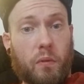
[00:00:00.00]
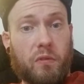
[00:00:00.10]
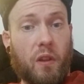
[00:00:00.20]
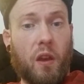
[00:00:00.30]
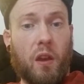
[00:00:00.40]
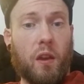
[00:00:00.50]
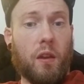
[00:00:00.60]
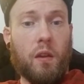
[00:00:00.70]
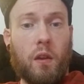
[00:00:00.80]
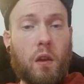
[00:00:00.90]

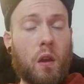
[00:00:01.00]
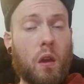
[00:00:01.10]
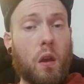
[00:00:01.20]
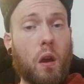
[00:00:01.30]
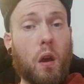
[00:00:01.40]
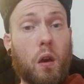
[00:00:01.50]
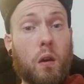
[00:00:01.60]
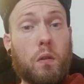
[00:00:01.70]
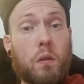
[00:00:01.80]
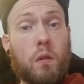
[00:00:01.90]
saying,
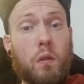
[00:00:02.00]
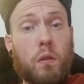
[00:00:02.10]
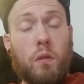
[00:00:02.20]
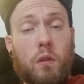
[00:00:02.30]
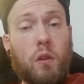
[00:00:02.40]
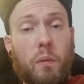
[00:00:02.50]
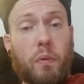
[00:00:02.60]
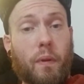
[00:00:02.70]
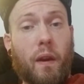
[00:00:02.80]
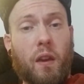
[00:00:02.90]
oh, you're
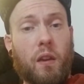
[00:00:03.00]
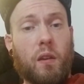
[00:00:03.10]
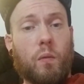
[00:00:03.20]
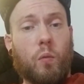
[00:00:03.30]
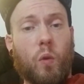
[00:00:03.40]
praying.